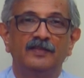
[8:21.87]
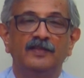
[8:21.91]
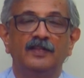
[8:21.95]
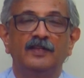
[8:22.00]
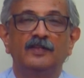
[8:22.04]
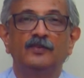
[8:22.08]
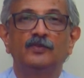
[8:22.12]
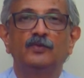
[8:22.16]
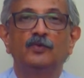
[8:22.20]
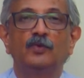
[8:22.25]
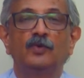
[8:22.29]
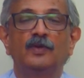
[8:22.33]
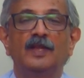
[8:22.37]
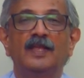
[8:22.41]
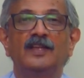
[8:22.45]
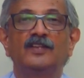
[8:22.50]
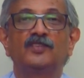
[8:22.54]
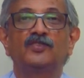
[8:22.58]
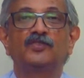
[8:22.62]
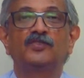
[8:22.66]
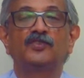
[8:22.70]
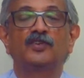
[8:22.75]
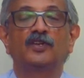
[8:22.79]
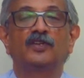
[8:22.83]
There is no
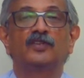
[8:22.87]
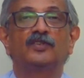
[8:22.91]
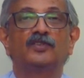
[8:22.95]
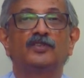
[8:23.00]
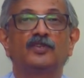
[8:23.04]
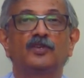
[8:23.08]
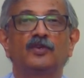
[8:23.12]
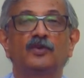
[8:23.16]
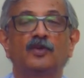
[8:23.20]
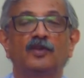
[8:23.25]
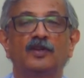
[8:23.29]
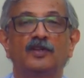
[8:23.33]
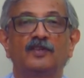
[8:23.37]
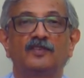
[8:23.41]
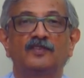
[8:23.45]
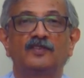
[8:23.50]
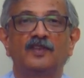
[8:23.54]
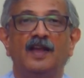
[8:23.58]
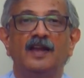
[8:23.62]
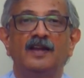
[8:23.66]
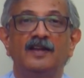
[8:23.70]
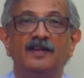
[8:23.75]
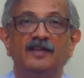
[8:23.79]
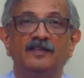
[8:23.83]
like structured or a
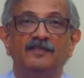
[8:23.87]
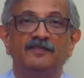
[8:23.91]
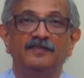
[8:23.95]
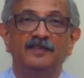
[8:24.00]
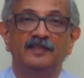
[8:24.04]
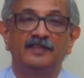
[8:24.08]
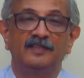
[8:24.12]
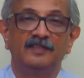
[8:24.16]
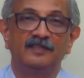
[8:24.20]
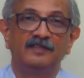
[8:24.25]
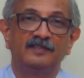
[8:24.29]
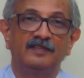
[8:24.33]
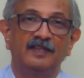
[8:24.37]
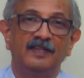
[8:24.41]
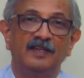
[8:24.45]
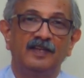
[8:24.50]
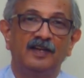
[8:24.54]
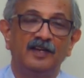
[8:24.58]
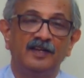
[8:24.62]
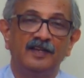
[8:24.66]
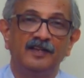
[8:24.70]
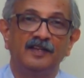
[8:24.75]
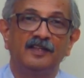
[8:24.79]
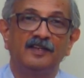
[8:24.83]
scientific this
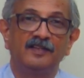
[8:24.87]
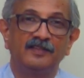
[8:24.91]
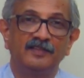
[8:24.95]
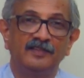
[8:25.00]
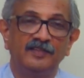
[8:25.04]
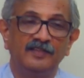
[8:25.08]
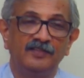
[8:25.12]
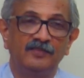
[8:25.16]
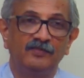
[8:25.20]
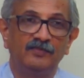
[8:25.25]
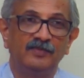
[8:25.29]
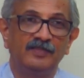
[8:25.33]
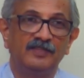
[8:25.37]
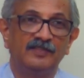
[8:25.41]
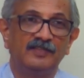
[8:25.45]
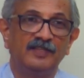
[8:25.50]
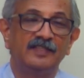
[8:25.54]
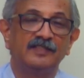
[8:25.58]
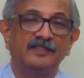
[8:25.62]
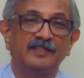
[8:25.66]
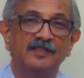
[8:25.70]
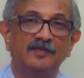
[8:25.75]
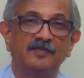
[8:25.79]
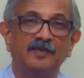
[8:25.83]
thing under this which
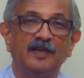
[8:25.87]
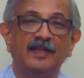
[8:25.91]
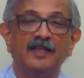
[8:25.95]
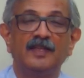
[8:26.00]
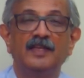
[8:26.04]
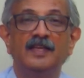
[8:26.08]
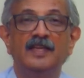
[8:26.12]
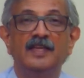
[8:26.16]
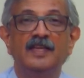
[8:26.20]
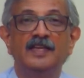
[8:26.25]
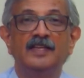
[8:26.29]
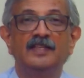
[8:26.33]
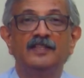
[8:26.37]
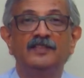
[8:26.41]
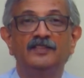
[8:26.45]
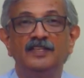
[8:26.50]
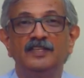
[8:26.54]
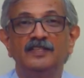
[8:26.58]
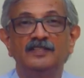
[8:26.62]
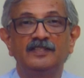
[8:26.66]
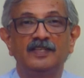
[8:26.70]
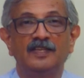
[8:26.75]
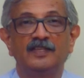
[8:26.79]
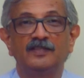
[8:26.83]
says that bhai,
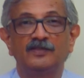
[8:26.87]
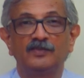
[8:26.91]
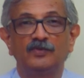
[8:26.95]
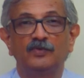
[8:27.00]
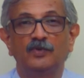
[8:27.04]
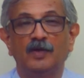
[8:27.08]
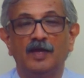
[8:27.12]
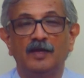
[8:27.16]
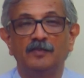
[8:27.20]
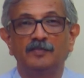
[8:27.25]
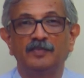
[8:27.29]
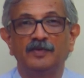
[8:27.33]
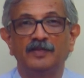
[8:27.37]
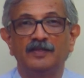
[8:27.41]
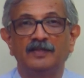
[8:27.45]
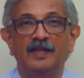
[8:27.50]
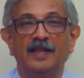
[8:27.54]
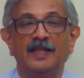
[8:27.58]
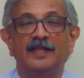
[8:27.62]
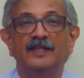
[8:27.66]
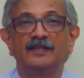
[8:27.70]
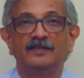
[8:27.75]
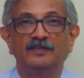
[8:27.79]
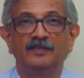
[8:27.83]
this has to happen
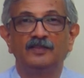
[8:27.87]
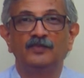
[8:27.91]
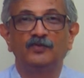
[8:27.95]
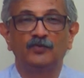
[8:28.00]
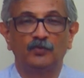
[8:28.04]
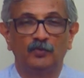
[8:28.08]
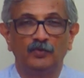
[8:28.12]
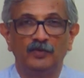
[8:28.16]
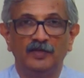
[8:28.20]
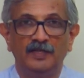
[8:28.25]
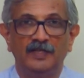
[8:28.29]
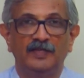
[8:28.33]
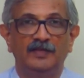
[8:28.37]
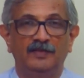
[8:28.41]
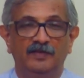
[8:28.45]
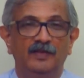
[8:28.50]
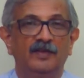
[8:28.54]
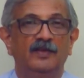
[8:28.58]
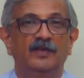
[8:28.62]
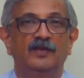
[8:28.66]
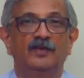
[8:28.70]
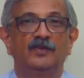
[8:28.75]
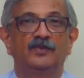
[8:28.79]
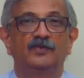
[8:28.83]
like this only.
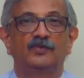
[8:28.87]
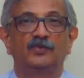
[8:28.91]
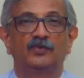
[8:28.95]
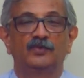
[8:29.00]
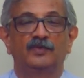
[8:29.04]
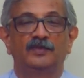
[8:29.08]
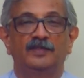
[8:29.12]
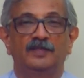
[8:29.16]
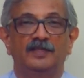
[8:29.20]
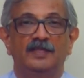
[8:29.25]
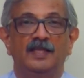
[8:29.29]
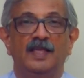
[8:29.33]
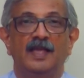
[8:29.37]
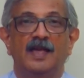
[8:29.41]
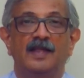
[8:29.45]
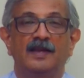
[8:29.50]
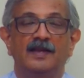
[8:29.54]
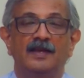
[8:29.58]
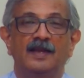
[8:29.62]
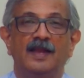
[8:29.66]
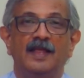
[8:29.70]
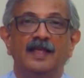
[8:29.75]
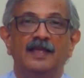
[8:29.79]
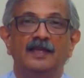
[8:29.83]
So they
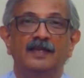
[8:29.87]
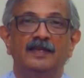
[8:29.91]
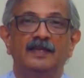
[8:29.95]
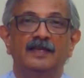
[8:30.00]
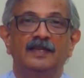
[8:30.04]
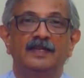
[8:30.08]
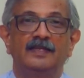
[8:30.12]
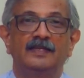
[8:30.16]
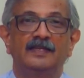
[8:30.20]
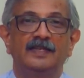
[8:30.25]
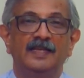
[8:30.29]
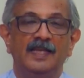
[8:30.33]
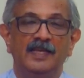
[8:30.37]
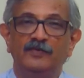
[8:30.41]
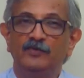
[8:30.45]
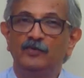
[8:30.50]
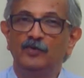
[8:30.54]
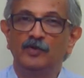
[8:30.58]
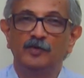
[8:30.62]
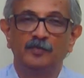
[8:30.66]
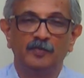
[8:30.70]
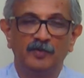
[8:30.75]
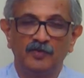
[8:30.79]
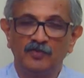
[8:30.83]
are like, it gave
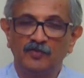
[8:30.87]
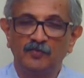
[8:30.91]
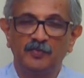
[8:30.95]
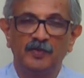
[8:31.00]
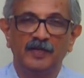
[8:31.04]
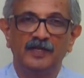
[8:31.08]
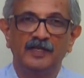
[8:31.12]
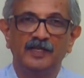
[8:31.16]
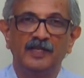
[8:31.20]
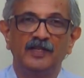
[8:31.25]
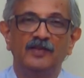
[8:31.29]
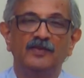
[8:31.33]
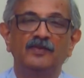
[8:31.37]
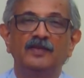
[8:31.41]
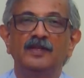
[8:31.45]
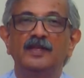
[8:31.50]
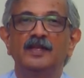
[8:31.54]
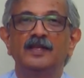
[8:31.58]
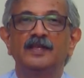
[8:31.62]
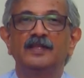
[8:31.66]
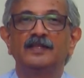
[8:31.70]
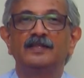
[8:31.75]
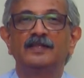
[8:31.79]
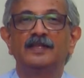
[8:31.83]
you a perspective
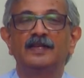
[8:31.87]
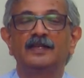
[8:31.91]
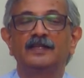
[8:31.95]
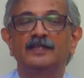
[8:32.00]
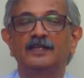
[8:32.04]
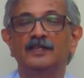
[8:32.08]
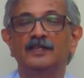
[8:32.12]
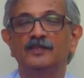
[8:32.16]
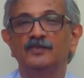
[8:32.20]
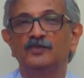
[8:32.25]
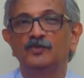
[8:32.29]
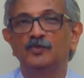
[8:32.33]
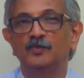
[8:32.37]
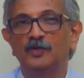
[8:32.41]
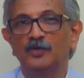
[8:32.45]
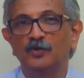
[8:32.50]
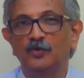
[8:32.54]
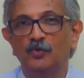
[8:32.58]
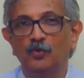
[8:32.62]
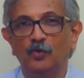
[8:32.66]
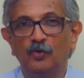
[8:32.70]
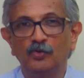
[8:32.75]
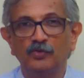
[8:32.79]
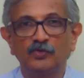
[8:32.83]
that consumer
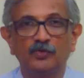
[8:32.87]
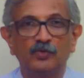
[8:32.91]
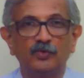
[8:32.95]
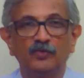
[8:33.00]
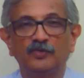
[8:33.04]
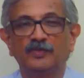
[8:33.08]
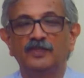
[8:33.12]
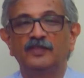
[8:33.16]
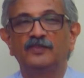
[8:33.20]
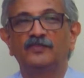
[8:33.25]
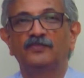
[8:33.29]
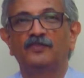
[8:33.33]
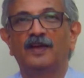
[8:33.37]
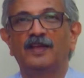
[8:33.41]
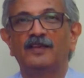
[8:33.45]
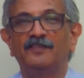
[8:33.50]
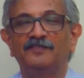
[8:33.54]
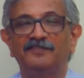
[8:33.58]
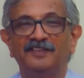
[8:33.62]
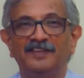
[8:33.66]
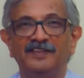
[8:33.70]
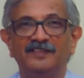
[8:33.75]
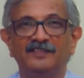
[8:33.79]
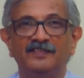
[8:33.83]
goes through these
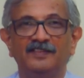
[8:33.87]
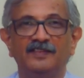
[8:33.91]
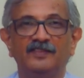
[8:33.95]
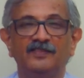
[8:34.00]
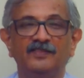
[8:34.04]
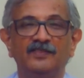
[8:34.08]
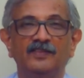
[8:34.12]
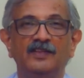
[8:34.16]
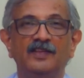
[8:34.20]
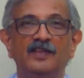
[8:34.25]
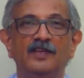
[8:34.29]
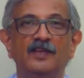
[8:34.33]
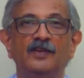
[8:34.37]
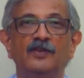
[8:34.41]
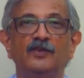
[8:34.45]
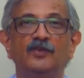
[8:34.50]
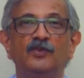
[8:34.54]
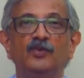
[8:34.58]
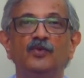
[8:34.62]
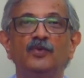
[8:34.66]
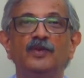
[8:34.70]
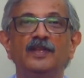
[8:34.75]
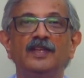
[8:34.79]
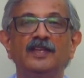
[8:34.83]
5 phases
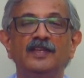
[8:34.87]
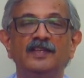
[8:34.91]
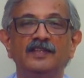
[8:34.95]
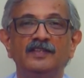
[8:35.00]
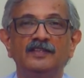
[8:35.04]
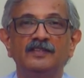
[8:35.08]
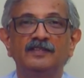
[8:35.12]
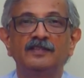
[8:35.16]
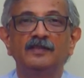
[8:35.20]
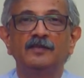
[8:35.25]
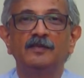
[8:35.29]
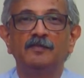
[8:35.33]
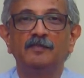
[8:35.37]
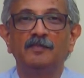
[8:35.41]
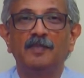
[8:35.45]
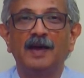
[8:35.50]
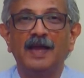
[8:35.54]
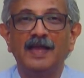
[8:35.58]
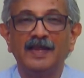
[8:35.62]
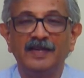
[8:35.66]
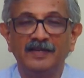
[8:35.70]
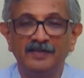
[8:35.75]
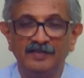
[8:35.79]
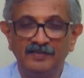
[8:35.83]
during his
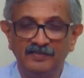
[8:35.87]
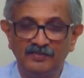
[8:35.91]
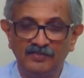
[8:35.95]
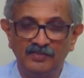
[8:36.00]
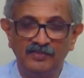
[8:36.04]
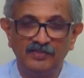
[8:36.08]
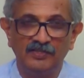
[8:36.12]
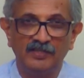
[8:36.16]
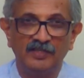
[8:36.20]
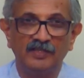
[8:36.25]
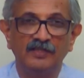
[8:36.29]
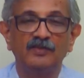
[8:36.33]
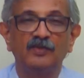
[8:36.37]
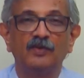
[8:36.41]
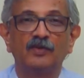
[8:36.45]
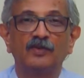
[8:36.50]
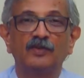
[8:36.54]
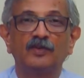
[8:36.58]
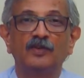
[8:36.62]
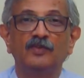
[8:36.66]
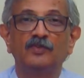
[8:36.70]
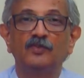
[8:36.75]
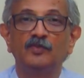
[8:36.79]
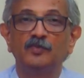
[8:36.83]
buying decision
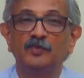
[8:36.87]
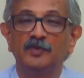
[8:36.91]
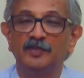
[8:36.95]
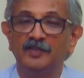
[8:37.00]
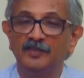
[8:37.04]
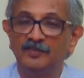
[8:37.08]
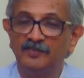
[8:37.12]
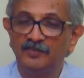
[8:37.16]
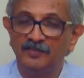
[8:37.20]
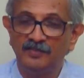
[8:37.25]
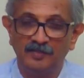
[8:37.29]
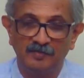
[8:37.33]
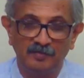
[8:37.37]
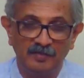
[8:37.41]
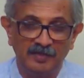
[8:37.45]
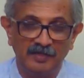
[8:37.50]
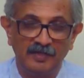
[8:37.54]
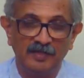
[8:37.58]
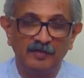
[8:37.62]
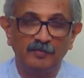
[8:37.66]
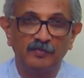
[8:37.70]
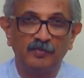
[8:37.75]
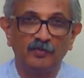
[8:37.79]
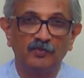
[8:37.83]
or consumer decision
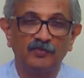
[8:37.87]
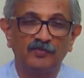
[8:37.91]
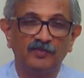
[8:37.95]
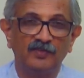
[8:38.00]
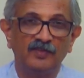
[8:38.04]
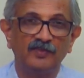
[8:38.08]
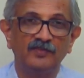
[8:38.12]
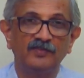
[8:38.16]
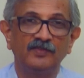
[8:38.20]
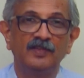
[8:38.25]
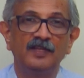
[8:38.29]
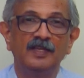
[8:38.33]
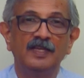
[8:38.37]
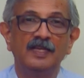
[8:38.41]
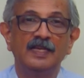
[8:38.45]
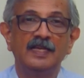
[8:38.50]
making process.